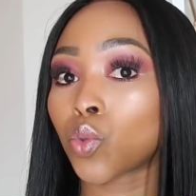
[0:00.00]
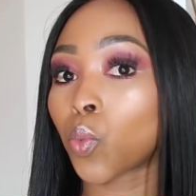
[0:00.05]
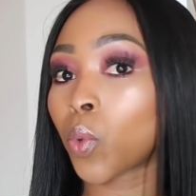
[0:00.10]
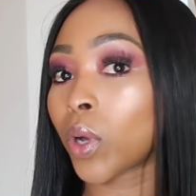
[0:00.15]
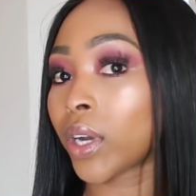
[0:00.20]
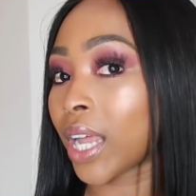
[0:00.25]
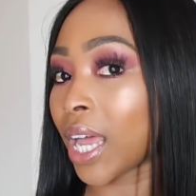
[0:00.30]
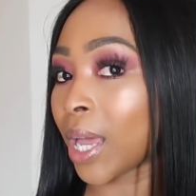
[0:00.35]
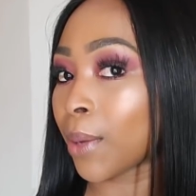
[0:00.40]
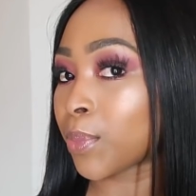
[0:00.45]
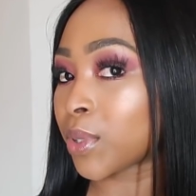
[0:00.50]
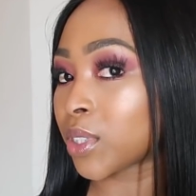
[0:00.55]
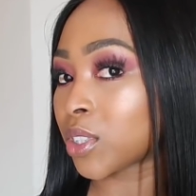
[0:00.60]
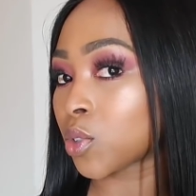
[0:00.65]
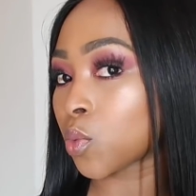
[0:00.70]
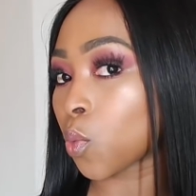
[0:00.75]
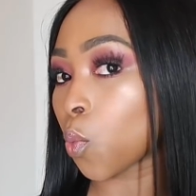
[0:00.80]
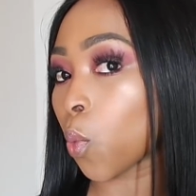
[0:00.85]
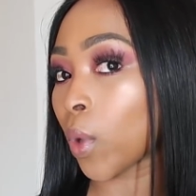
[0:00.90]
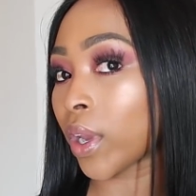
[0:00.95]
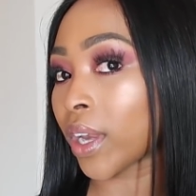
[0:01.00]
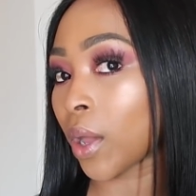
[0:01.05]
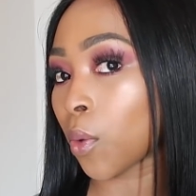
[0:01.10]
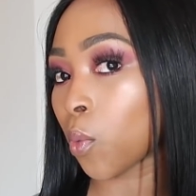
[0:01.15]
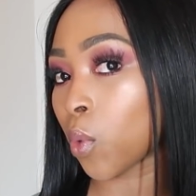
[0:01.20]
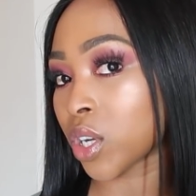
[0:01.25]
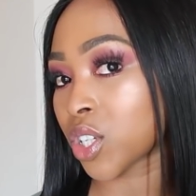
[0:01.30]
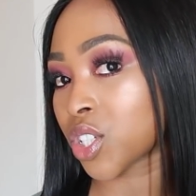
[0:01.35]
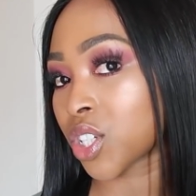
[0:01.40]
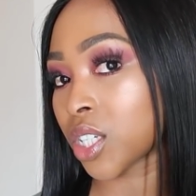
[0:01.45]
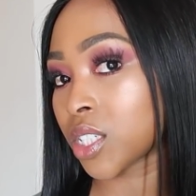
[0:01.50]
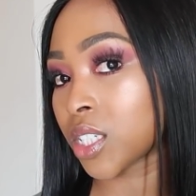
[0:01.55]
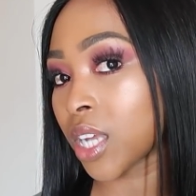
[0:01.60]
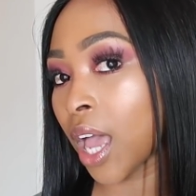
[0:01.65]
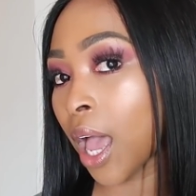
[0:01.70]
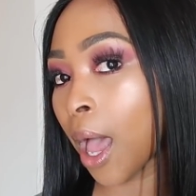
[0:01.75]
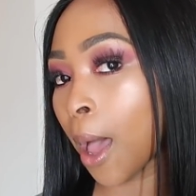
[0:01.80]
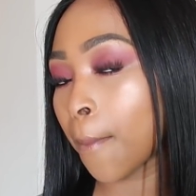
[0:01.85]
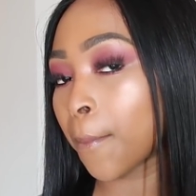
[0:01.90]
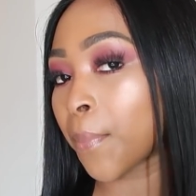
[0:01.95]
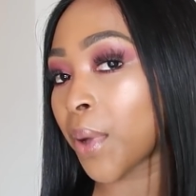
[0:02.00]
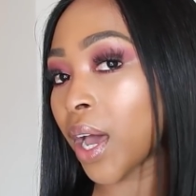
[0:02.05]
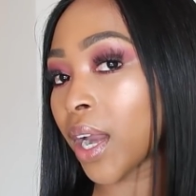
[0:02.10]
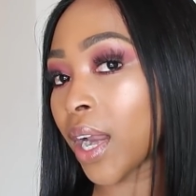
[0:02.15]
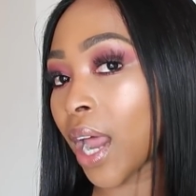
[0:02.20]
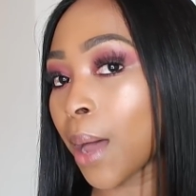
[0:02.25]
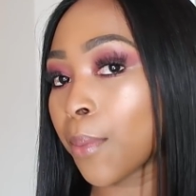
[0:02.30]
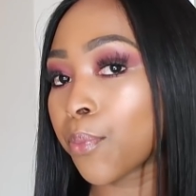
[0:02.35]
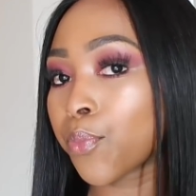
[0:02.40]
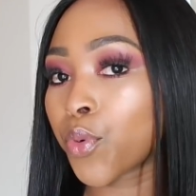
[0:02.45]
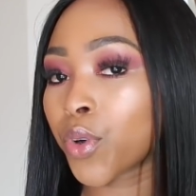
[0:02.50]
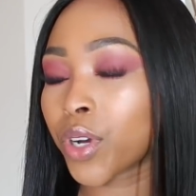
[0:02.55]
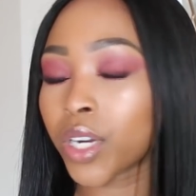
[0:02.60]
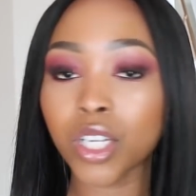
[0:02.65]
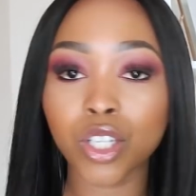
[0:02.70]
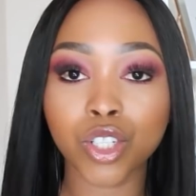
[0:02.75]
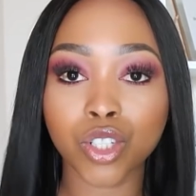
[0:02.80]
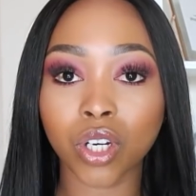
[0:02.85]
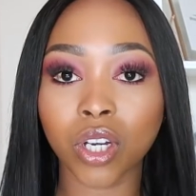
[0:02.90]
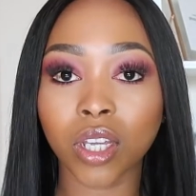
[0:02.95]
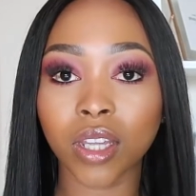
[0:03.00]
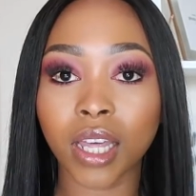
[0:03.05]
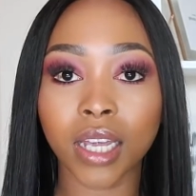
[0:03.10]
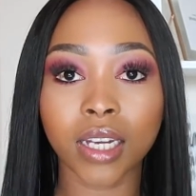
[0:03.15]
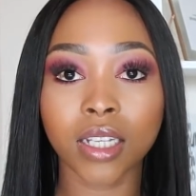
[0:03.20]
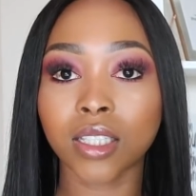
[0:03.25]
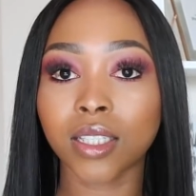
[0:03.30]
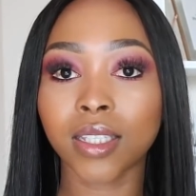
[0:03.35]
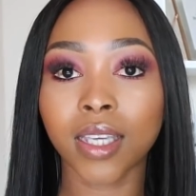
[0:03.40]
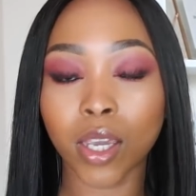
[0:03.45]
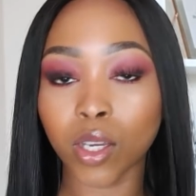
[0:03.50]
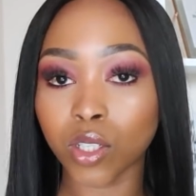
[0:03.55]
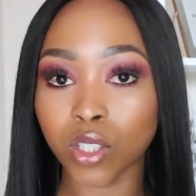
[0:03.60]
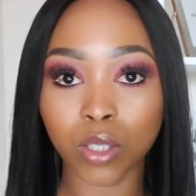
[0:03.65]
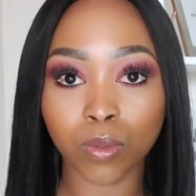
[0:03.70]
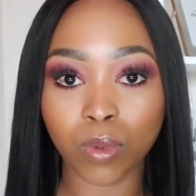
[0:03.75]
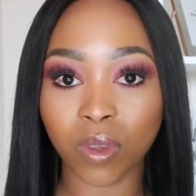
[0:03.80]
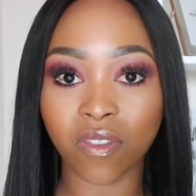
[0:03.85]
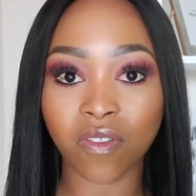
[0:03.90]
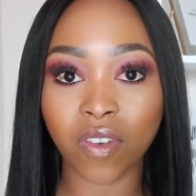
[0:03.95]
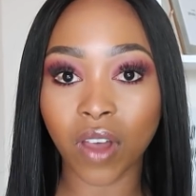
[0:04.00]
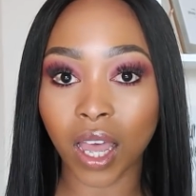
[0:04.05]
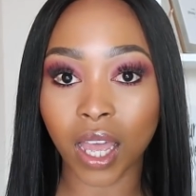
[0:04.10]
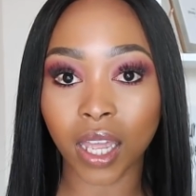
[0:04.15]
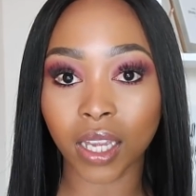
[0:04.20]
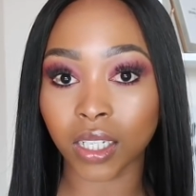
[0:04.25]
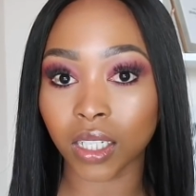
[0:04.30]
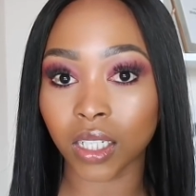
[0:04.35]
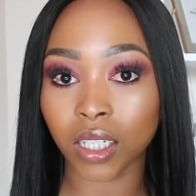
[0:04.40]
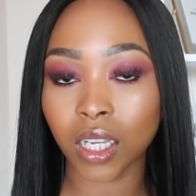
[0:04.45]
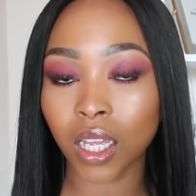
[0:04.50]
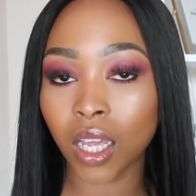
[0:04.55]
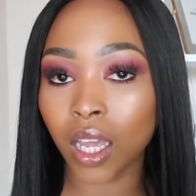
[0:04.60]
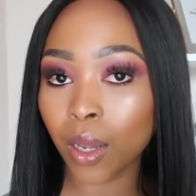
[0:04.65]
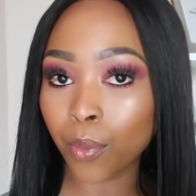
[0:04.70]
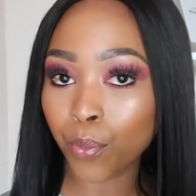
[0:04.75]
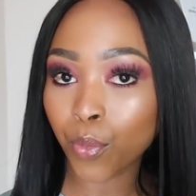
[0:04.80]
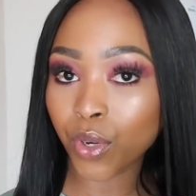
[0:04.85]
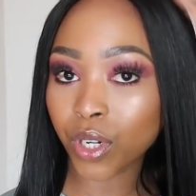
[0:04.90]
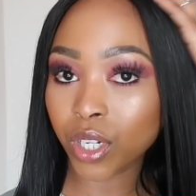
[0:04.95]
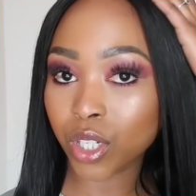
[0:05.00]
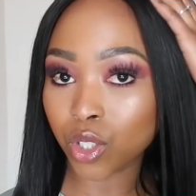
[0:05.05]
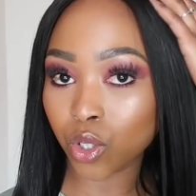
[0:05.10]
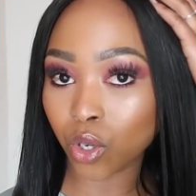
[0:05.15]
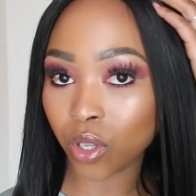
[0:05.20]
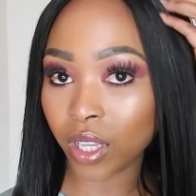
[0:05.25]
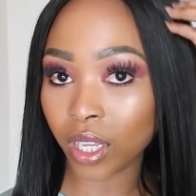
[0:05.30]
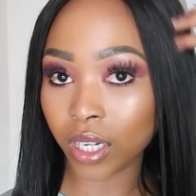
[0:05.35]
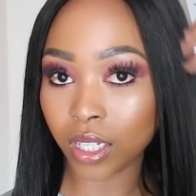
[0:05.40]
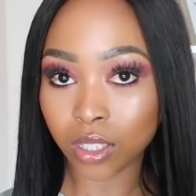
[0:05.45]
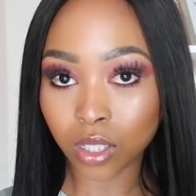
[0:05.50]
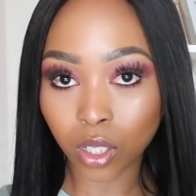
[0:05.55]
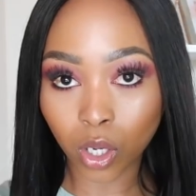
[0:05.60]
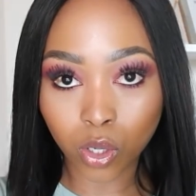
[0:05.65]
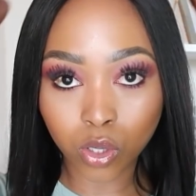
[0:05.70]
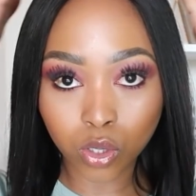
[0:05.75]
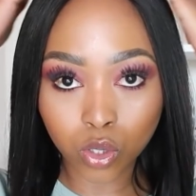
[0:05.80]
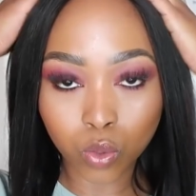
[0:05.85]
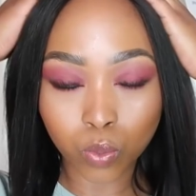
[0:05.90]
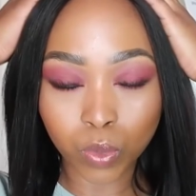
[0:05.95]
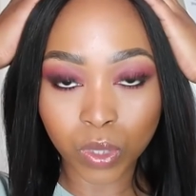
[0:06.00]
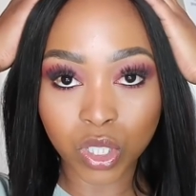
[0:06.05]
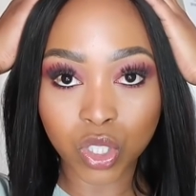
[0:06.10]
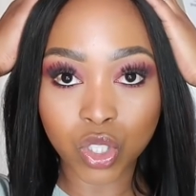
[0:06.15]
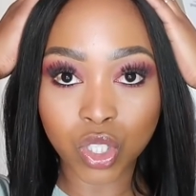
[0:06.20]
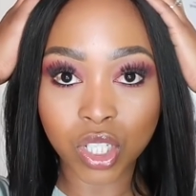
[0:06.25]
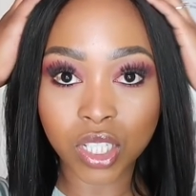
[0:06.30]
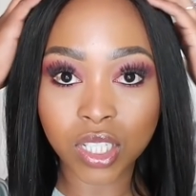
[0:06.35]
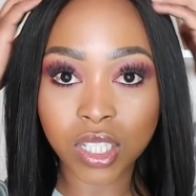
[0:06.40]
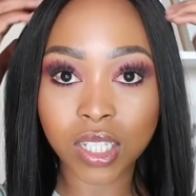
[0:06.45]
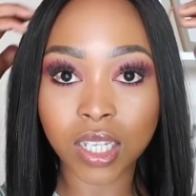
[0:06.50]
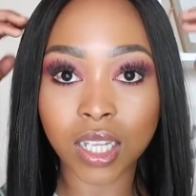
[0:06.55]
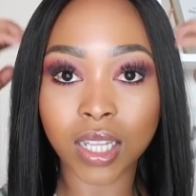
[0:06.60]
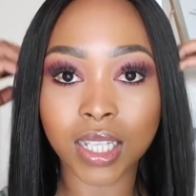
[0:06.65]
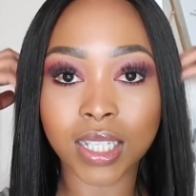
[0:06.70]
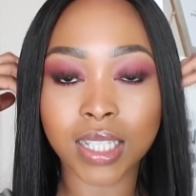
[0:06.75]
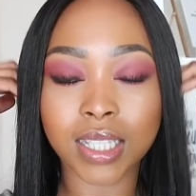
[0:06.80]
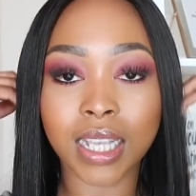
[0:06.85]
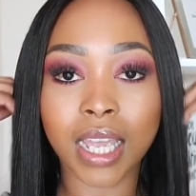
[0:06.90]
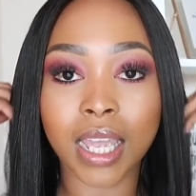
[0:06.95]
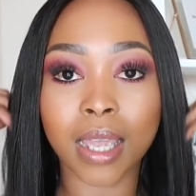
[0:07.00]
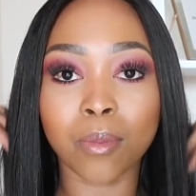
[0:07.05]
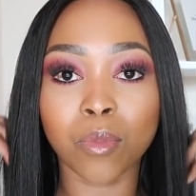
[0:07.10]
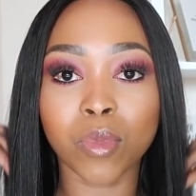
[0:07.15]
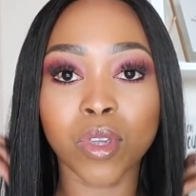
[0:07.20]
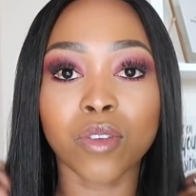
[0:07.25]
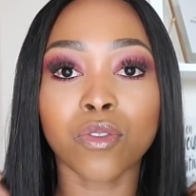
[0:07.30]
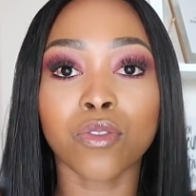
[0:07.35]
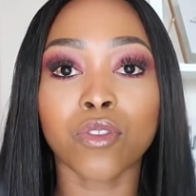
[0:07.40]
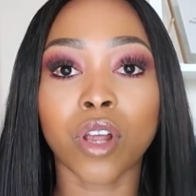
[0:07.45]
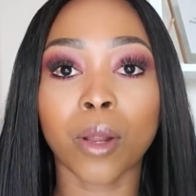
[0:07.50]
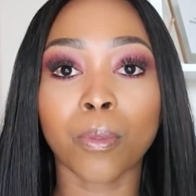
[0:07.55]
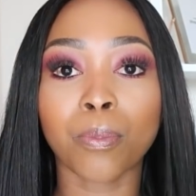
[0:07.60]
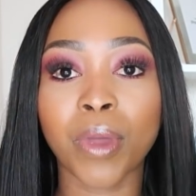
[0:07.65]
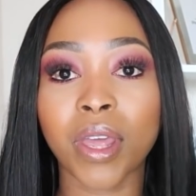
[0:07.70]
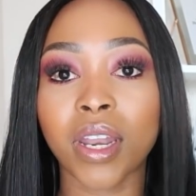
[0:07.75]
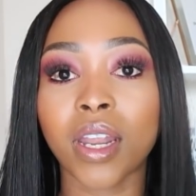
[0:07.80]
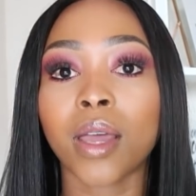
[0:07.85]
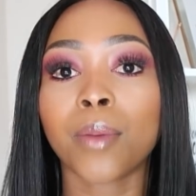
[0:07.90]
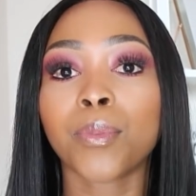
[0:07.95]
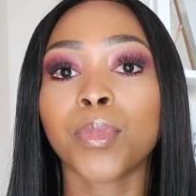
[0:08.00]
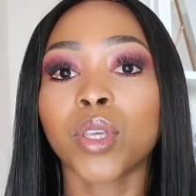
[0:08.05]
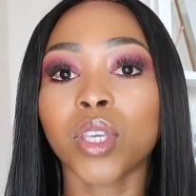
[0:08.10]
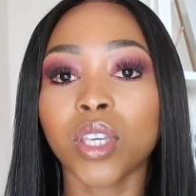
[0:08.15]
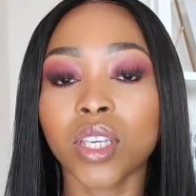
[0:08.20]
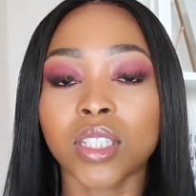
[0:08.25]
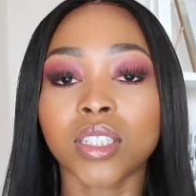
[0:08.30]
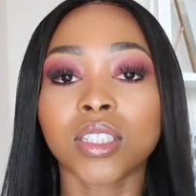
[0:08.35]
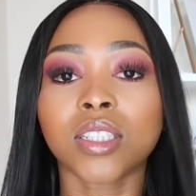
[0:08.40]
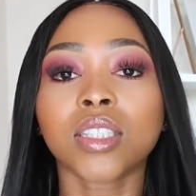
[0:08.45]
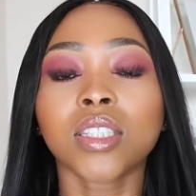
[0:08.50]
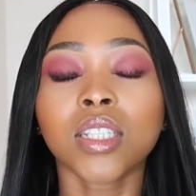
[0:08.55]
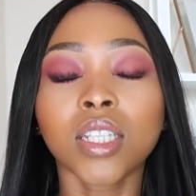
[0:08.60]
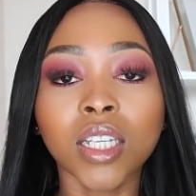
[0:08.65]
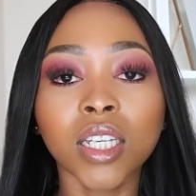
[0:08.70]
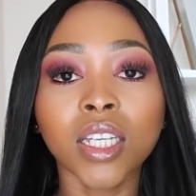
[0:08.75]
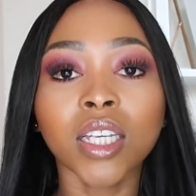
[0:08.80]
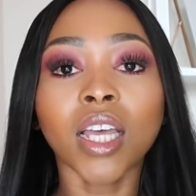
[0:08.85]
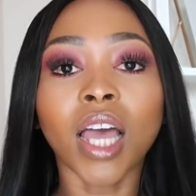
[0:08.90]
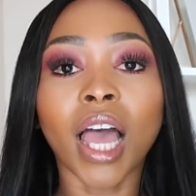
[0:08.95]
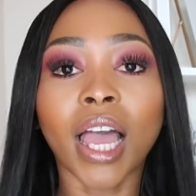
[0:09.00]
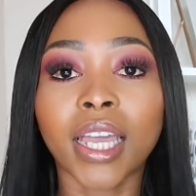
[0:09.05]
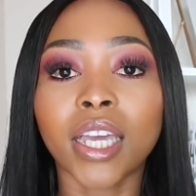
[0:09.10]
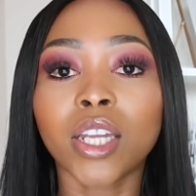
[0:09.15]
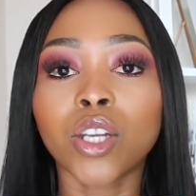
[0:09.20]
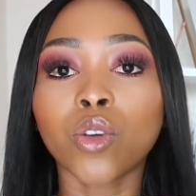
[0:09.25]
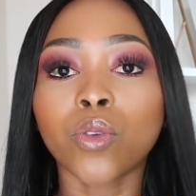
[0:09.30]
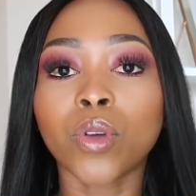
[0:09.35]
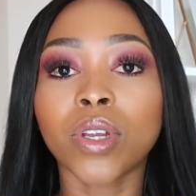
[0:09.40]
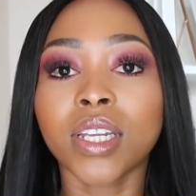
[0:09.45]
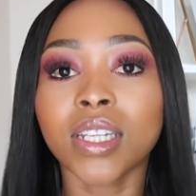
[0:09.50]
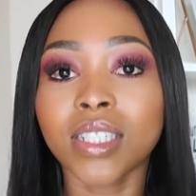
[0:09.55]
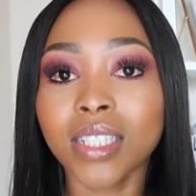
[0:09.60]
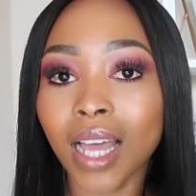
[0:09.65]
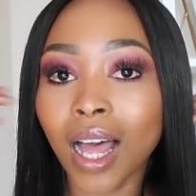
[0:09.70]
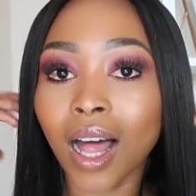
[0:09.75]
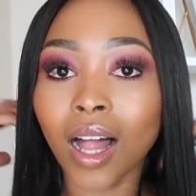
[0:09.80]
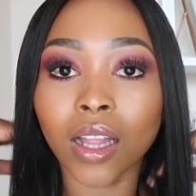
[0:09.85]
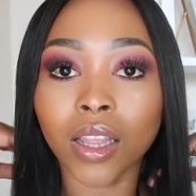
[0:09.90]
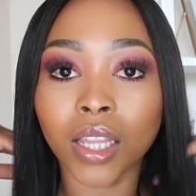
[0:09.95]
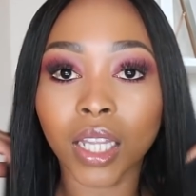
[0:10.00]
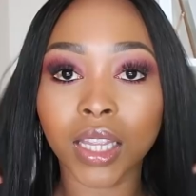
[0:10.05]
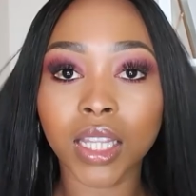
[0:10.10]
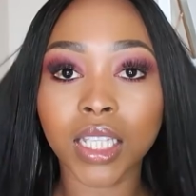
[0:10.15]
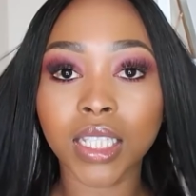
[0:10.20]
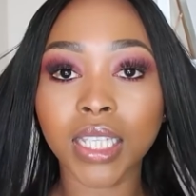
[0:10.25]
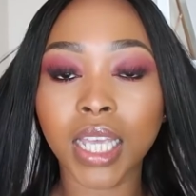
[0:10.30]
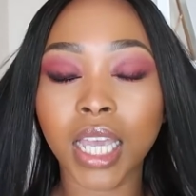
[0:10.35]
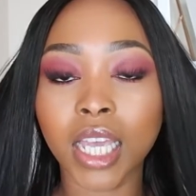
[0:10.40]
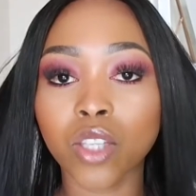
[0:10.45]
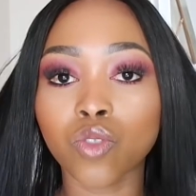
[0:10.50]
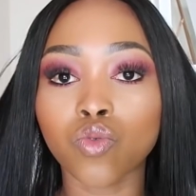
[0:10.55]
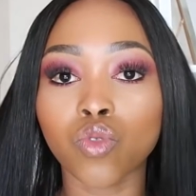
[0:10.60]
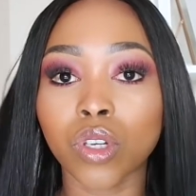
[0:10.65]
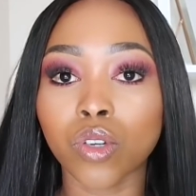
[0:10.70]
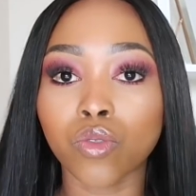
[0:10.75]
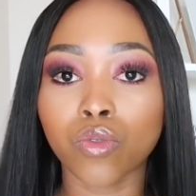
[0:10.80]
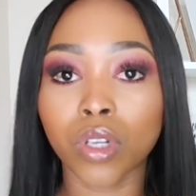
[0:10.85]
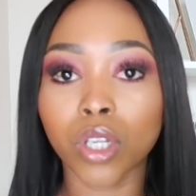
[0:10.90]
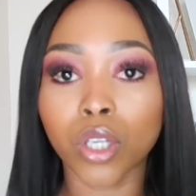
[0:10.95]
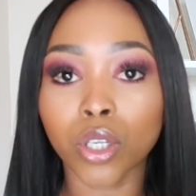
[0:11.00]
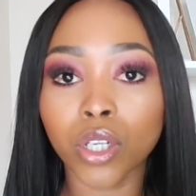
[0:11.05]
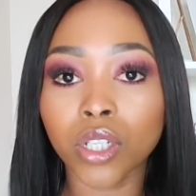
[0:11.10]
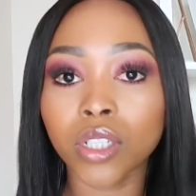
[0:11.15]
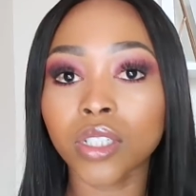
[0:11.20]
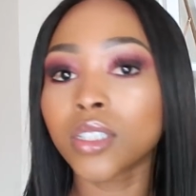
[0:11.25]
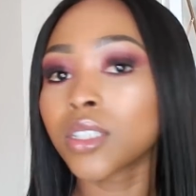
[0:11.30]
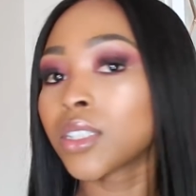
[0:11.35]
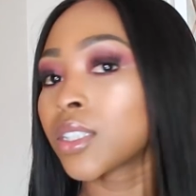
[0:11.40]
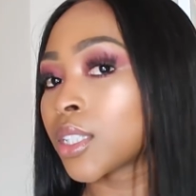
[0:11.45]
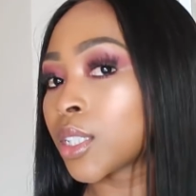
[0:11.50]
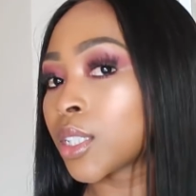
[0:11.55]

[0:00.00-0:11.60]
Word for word: to what happens when I wash it. But I'm pretty sure that it's going to be fine. Pretty sure that it's going to be just the same, if not better, because I can already tell that this hair is really, really good.